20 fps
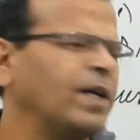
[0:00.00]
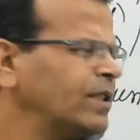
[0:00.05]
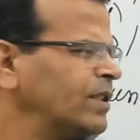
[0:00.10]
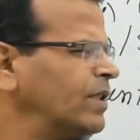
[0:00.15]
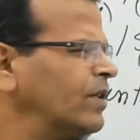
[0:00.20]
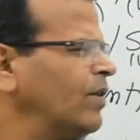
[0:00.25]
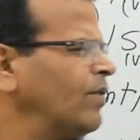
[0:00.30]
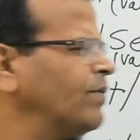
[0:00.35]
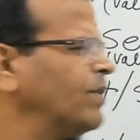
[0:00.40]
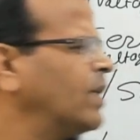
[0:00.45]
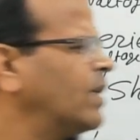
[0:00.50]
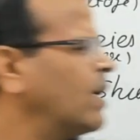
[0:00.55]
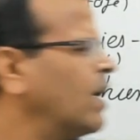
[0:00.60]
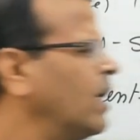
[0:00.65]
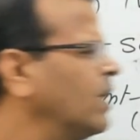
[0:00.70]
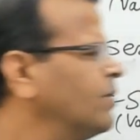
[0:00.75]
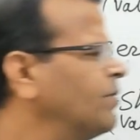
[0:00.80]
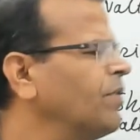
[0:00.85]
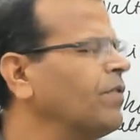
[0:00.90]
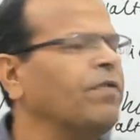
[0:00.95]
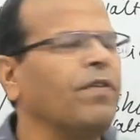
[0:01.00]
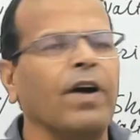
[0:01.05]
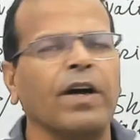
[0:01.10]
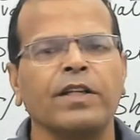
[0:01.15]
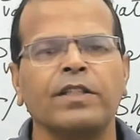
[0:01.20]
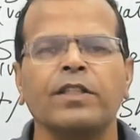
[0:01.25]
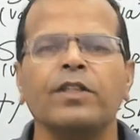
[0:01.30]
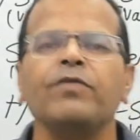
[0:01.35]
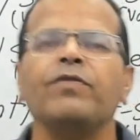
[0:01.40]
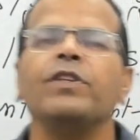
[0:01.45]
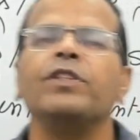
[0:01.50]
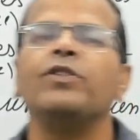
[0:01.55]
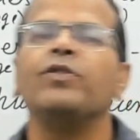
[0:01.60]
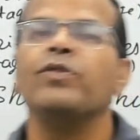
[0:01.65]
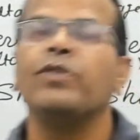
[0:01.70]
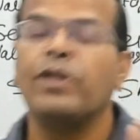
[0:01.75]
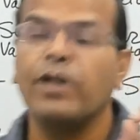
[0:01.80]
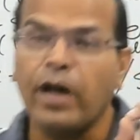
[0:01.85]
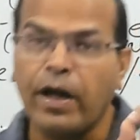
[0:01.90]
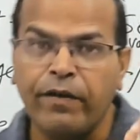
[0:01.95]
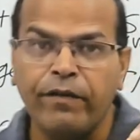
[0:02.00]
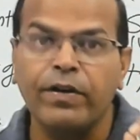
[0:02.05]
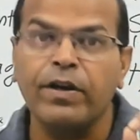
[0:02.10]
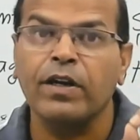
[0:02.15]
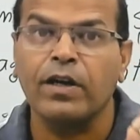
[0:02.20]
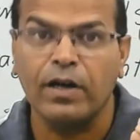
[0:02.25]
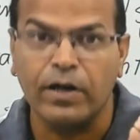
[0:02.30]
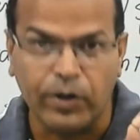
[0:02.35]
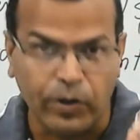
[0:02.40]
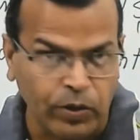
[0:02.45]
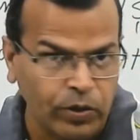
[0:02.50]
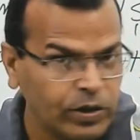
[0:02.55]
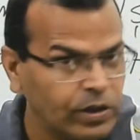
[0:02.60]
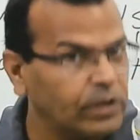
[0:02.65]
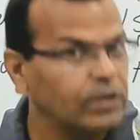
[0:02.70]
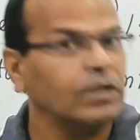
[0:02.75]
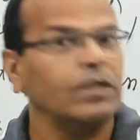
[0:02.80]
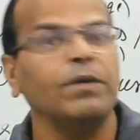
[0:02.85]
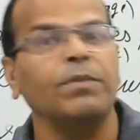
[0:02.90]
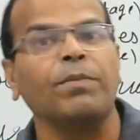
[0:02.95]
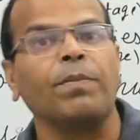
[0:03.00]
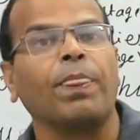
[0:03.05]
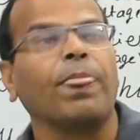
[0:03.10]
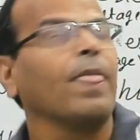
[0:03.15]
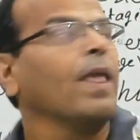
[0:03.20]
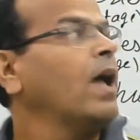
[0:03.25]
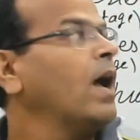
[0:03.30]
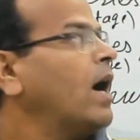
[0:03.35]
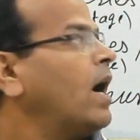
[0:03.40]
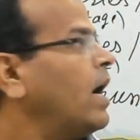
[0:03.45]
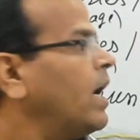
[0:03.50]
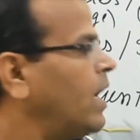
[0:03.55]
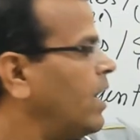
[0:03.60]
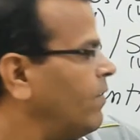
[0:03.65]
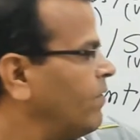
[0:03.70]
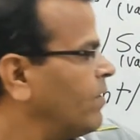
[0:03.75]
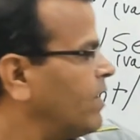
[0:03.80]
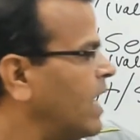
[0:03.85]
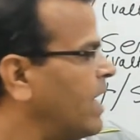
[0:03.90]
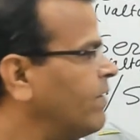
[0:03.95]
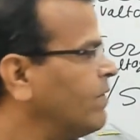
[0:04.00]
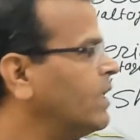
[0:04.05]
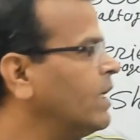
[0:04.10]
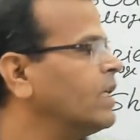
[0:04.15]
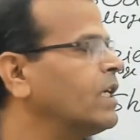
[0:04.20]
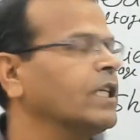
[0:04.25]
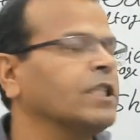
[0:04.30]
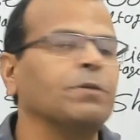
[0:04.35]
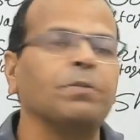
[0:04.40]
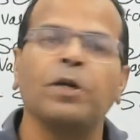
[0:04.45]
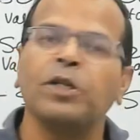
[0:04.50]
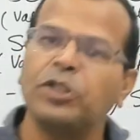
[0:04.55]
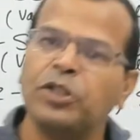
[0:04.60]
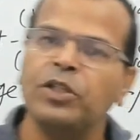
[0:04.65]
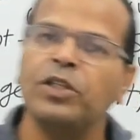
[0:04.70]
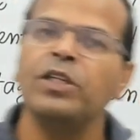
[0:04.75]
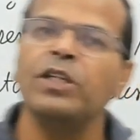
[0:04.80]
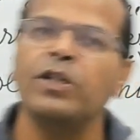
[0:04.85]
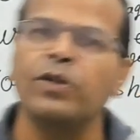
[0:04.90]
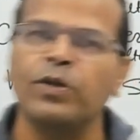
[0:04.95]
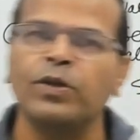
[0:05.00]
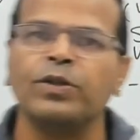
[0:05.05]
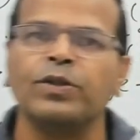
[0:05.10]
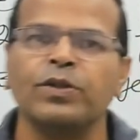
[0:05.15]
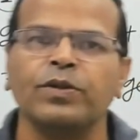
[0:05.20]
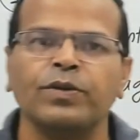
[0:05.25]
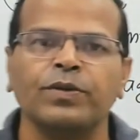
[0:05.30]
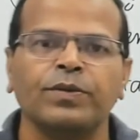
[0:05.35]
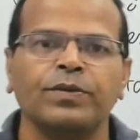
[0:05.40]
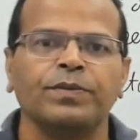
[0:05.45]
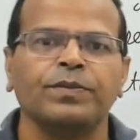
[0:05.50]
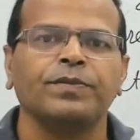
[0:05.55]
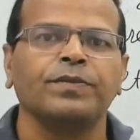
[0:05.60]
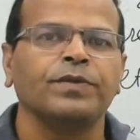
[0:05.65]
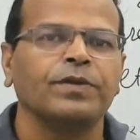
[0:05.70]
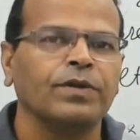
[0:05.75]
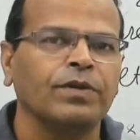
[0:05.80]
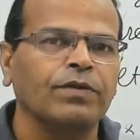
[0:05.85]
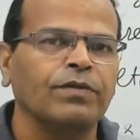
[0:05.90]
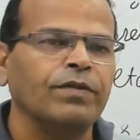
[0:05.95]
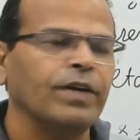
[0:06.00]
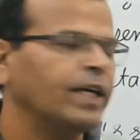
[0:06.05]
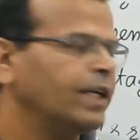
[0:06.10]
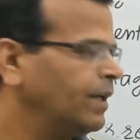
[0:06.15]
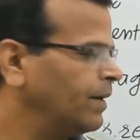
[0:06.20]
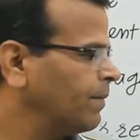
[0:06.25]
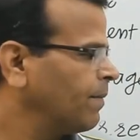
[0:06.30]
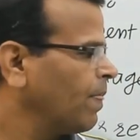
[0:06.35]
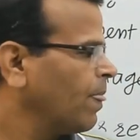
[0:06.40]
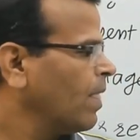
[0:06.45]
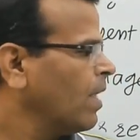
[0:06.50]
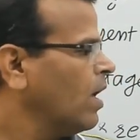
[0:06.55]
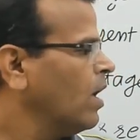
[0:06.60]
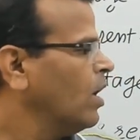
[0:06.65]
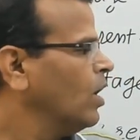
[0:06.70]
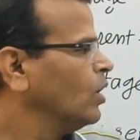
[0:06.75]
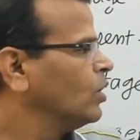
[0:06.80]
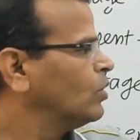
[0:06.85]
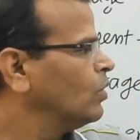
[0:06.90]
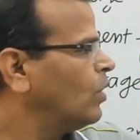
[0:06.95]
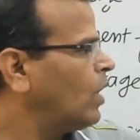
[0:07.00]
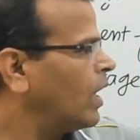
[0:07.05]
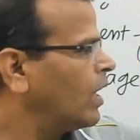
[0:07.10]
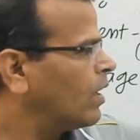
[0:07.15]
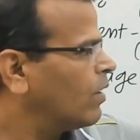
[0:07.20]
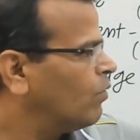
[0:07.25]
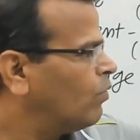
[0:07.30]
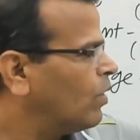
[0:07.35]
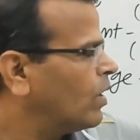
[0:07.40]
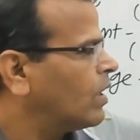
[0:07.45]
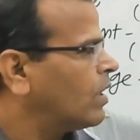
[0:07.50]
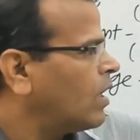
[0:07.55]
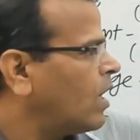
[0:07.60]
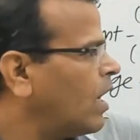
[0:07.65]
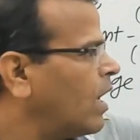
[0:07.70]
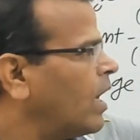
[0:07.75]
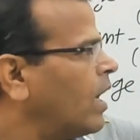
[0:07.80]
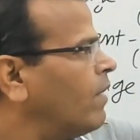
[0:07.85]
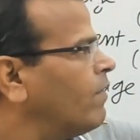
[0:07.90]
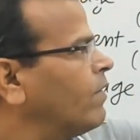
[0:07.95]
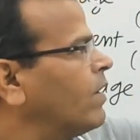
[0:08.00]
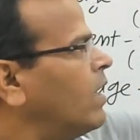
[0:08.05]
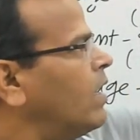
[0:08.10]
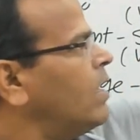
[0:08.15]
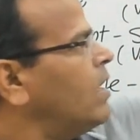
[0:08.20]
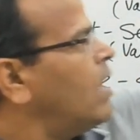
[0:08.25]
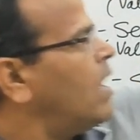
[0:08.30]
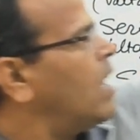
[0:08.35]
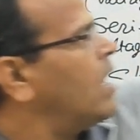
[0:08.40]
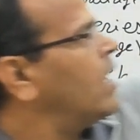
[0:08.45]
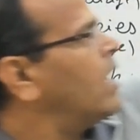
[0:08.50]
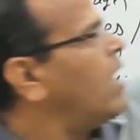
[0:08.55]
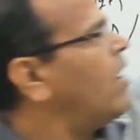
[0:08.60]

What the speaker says: of the transfer function which you drive in control system. I have derived that expression here also. Fine. So what I have done, I have